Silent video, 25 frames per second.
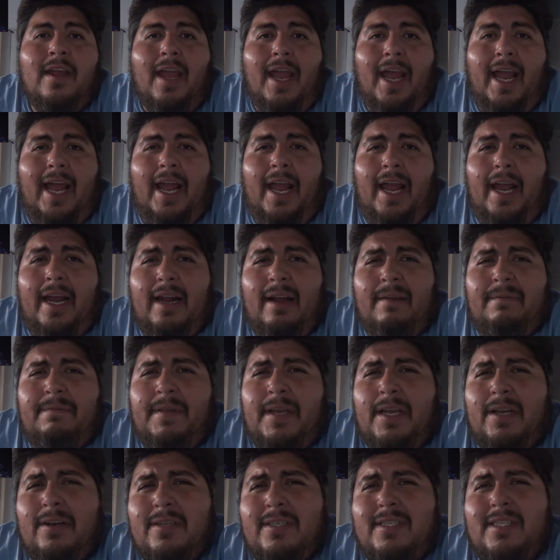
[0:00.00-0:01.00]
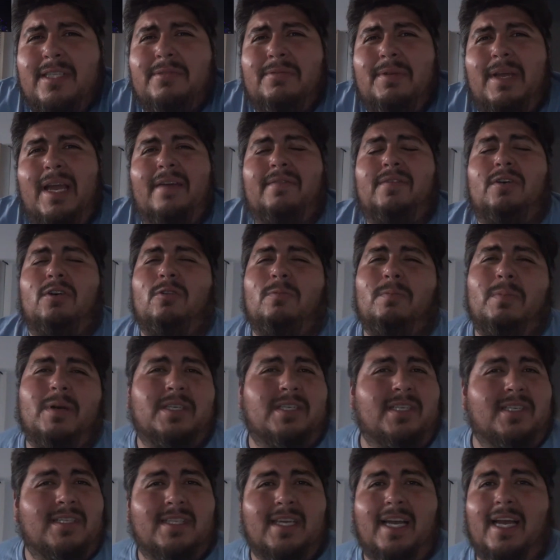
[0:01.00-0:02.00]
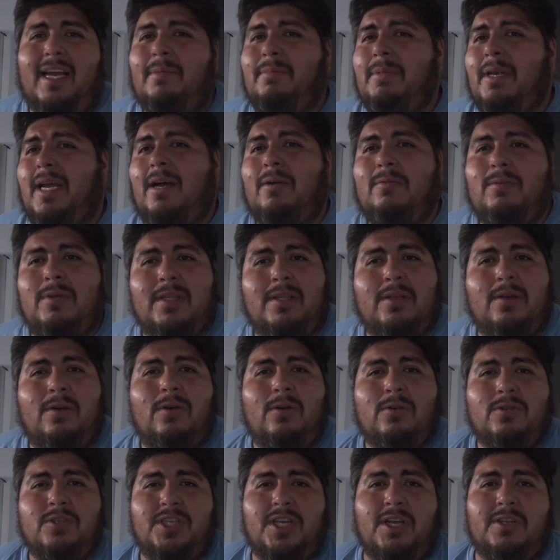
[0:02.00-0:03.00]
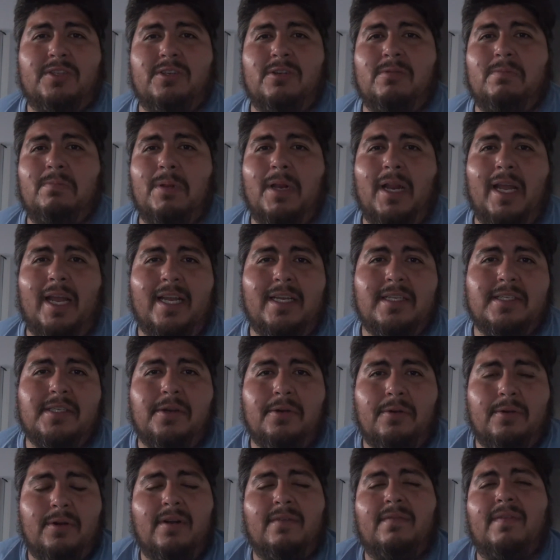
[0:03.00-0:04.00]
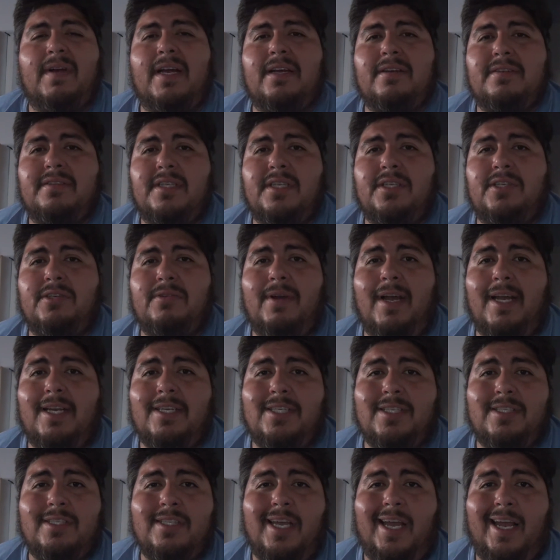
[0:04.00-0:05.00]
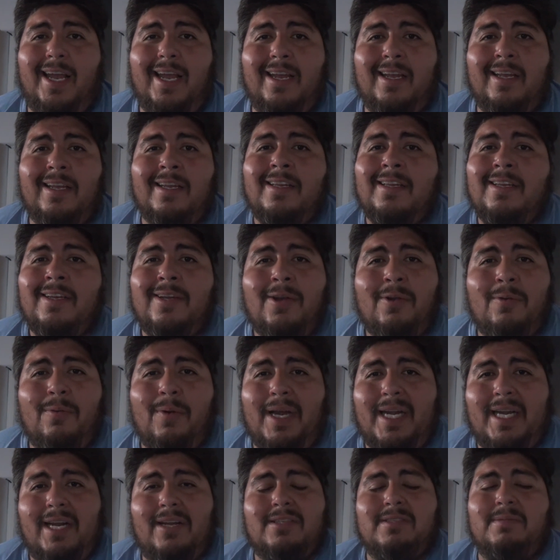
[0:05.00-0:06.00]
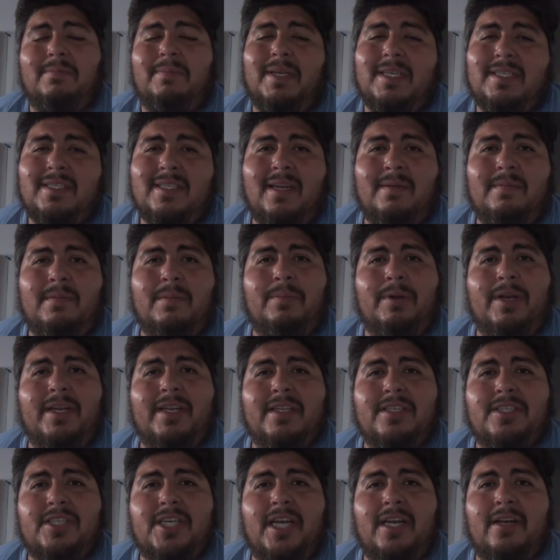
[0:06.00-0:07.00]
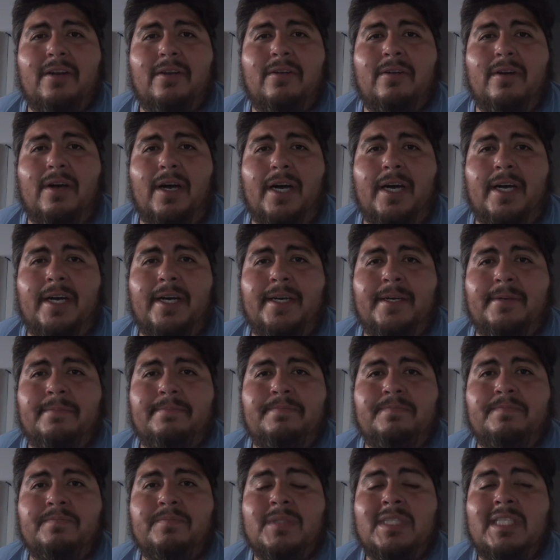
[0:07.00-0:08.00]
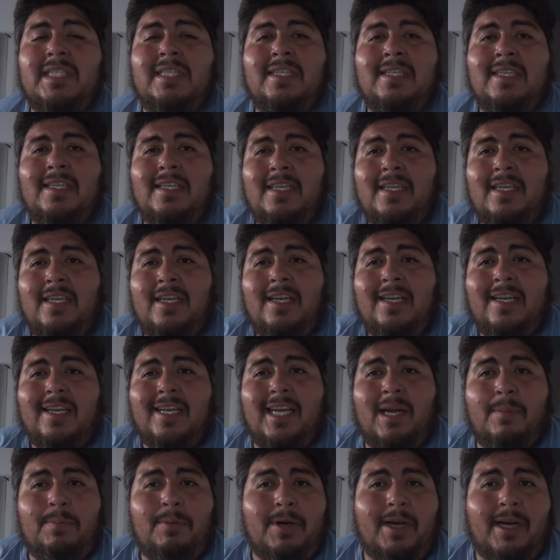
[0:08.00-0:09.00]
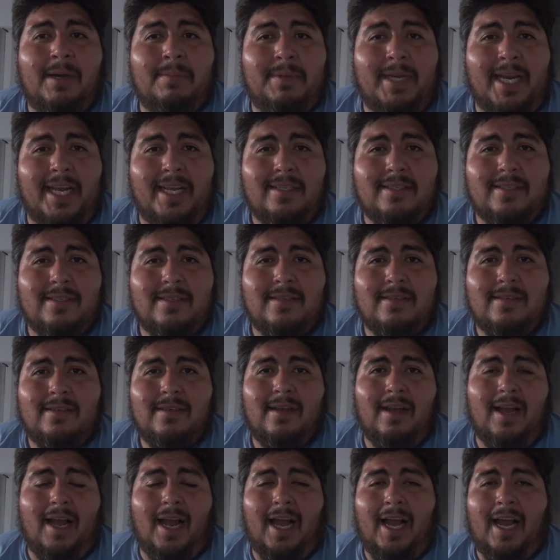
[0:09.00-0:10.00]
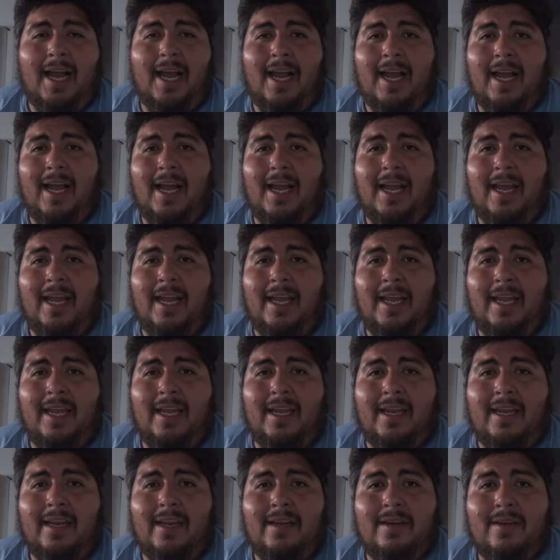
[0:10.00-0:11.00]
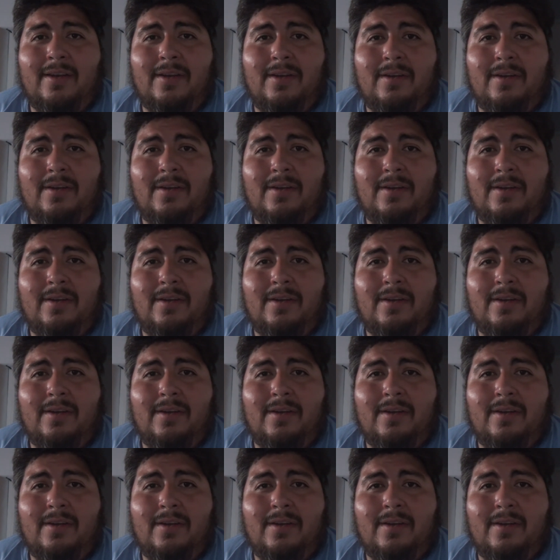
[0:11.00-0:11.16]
And I figured since we have a whole bunch of time now with the whole shelter in place, coronavirus situation, that right now is the best time to bring the channel. Um, couple updates. I